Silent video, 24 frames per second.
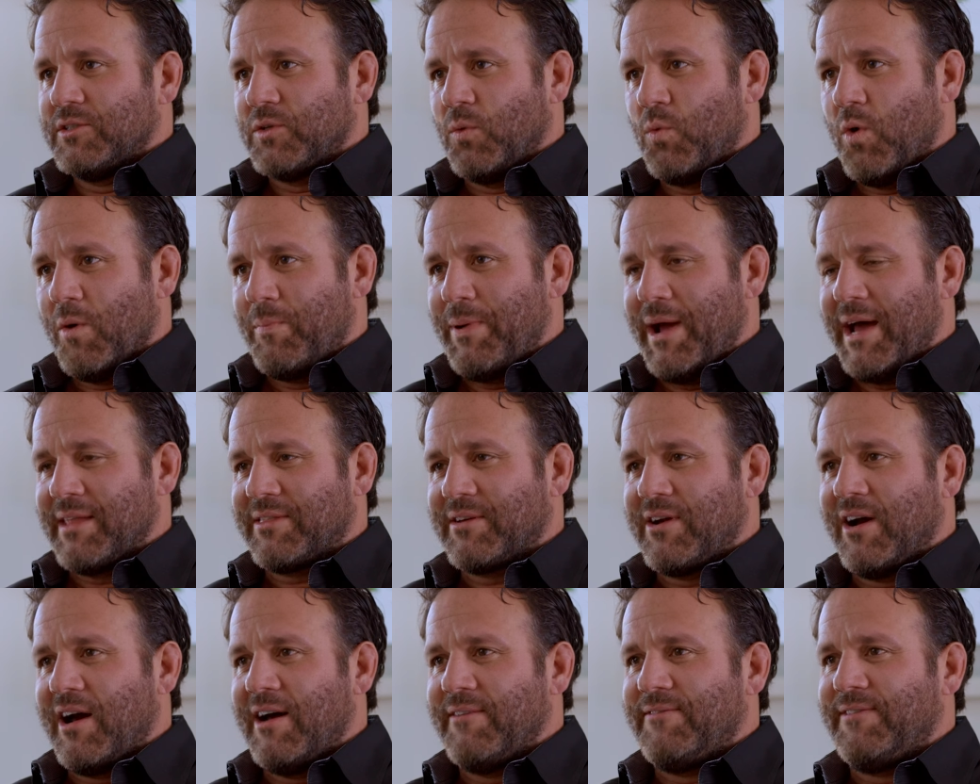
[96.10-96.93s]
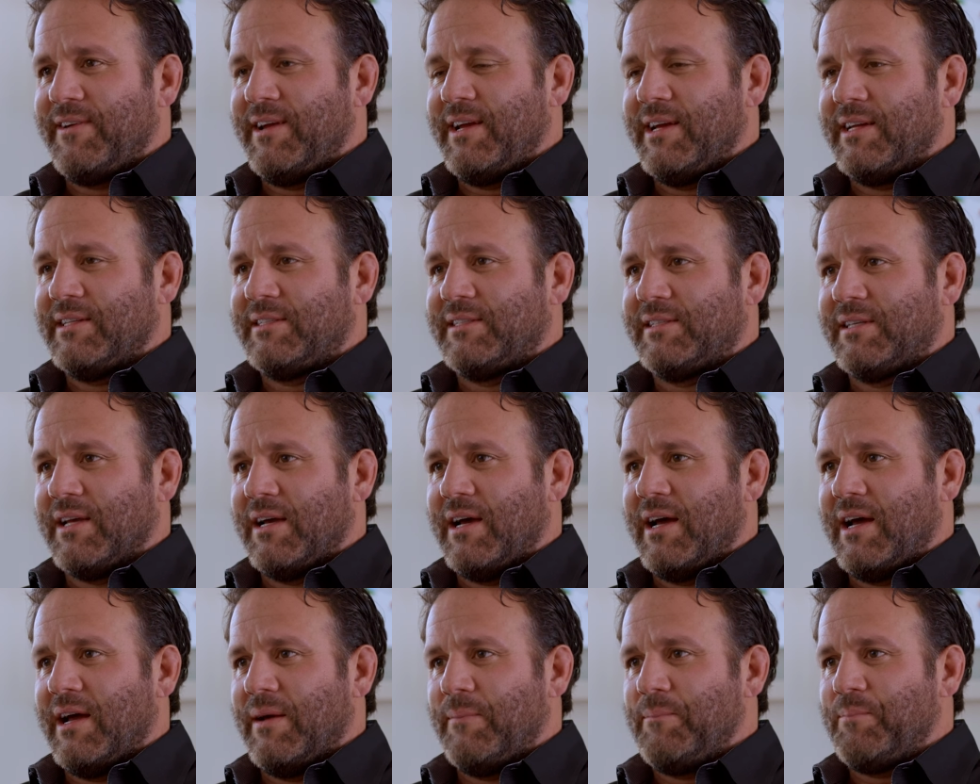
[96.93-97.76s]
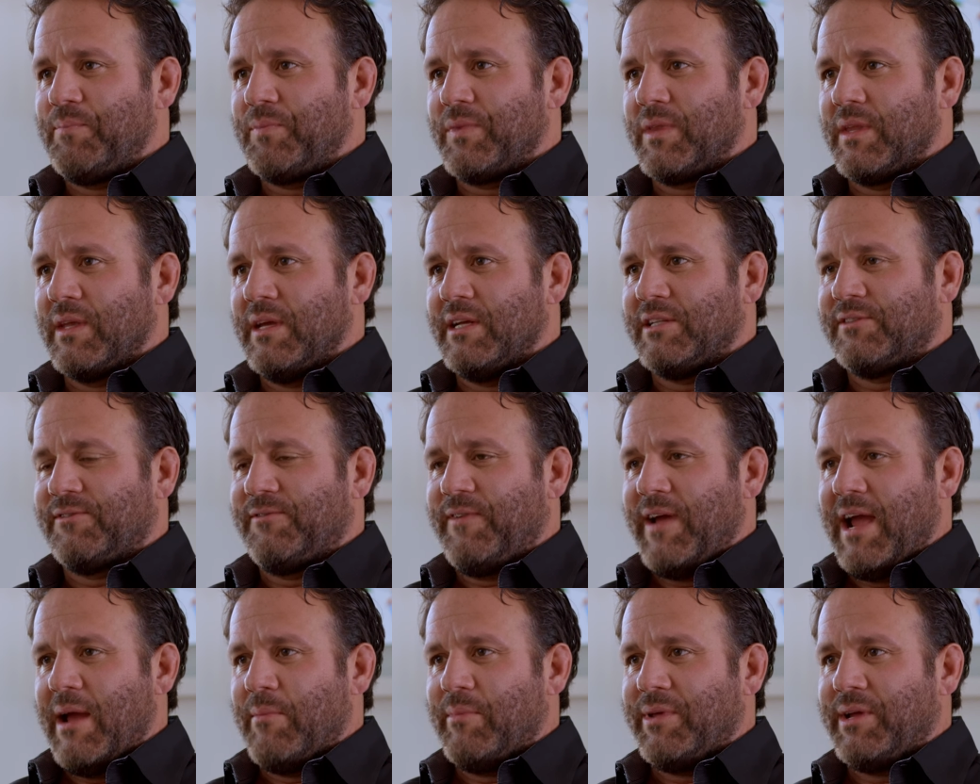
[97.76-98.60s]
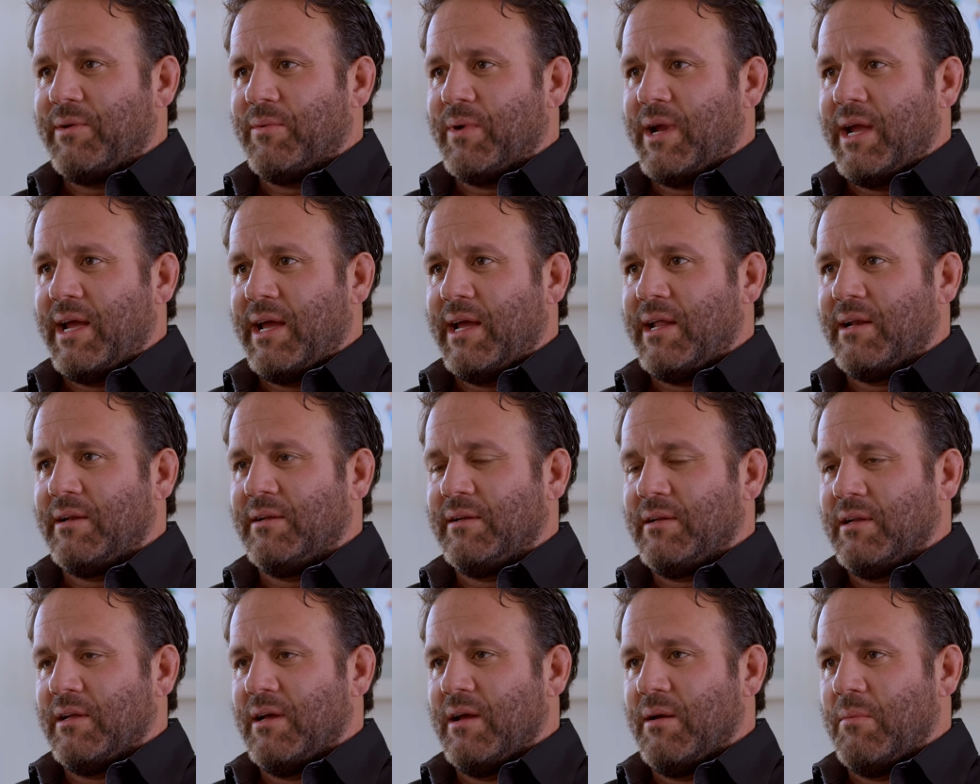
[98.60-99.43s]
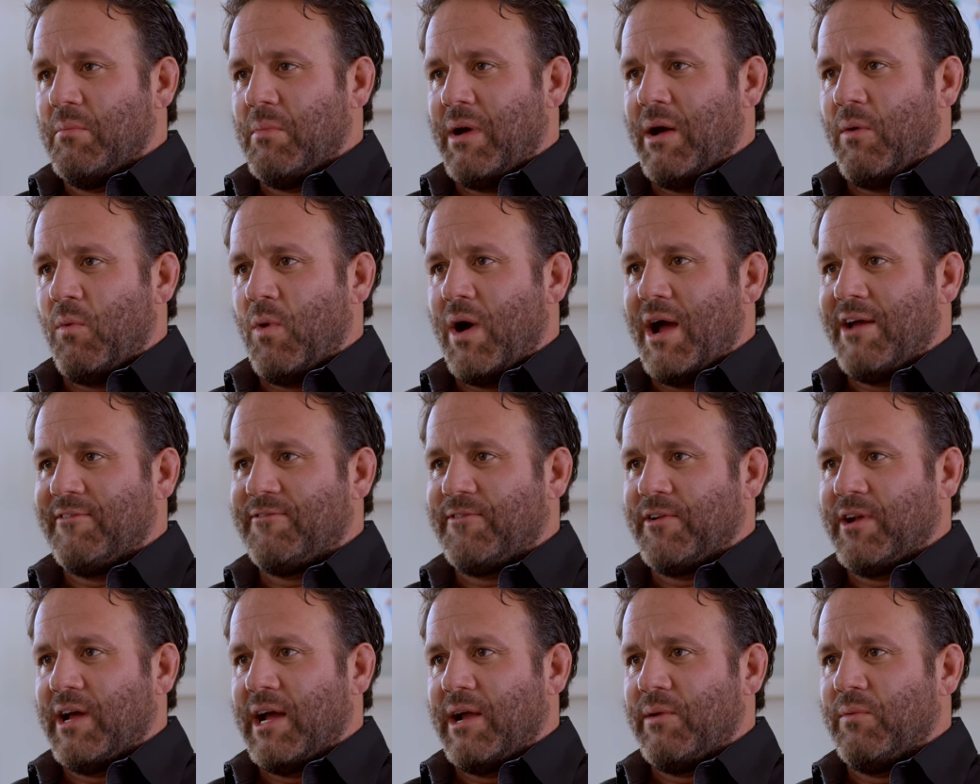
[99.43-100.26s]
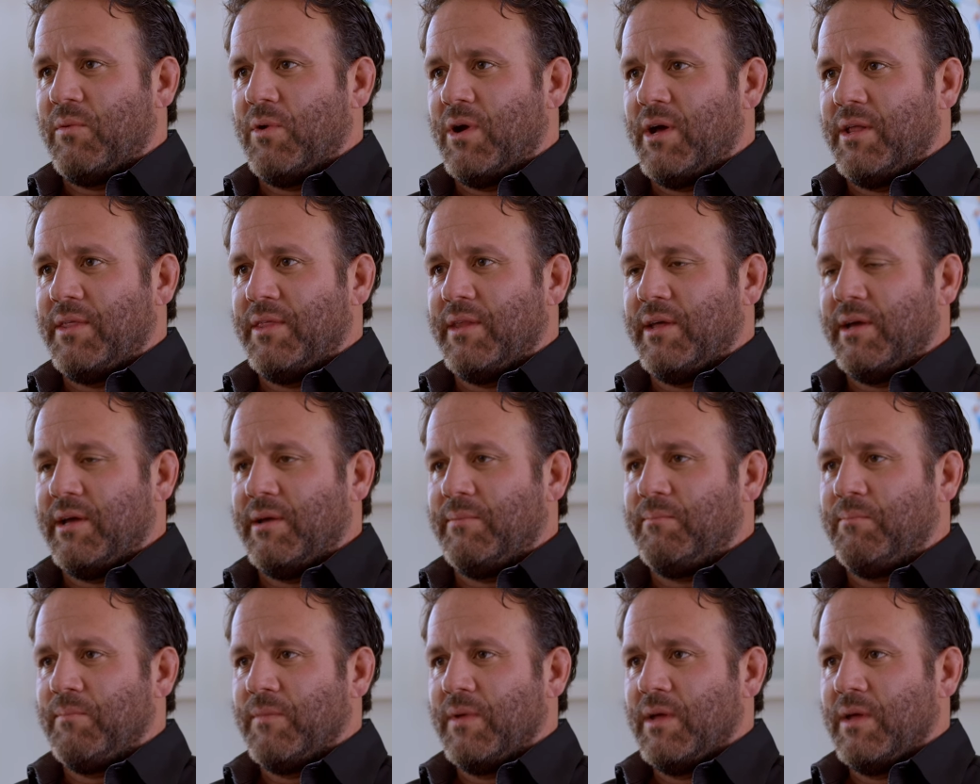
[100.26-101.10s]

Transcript: So Warpath Coffee, it's family ran. My wife and I run the